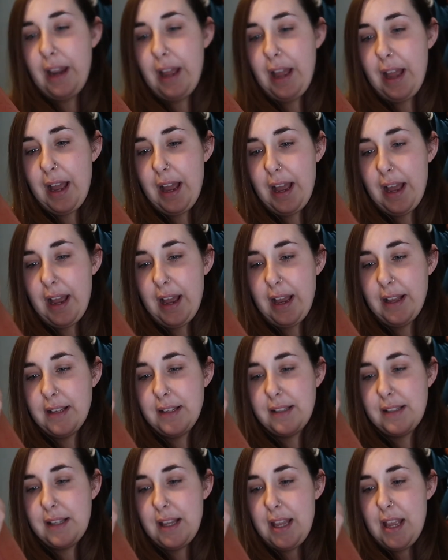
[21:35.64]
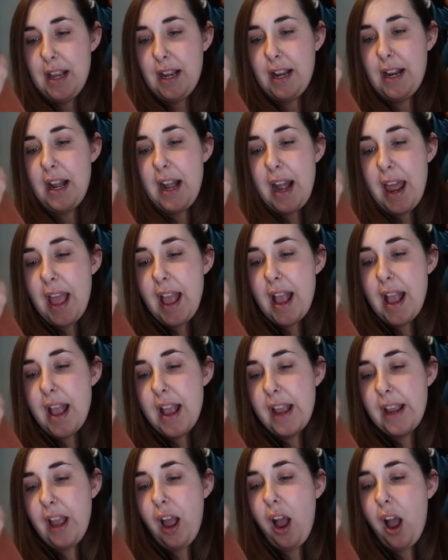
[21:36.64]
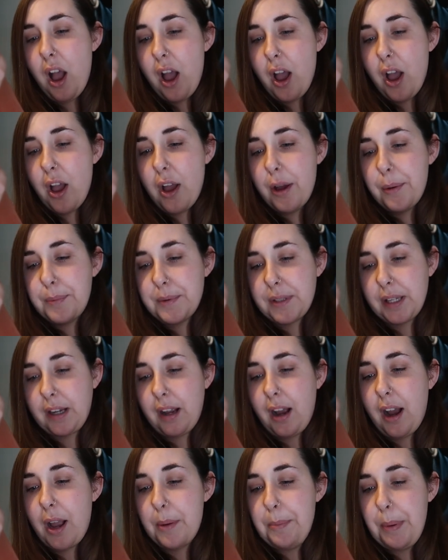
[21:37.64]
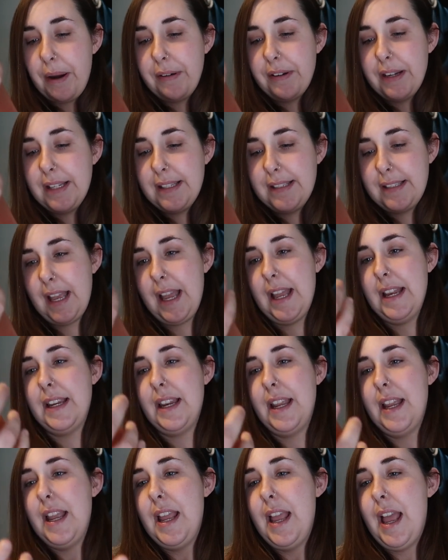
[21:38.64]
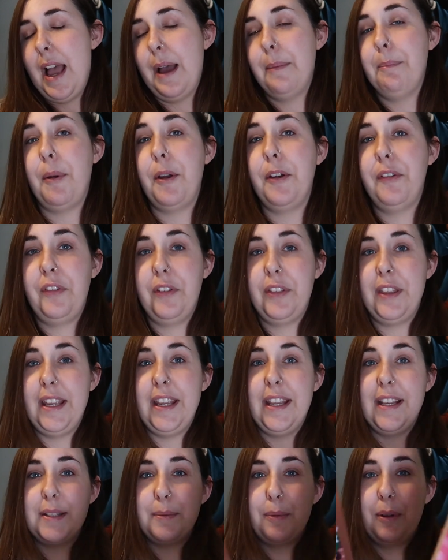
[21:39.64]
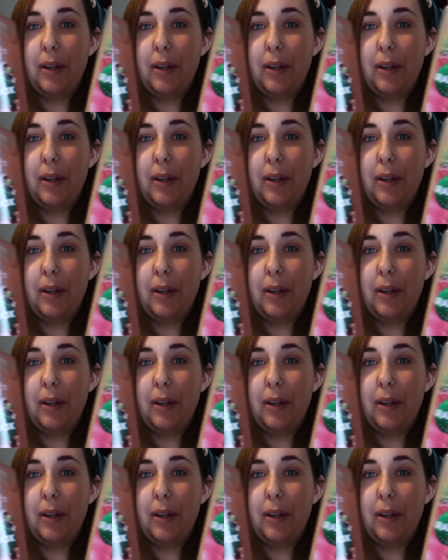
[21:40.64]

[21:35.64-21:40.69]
has clay, herbs, acai berry scent, and both of these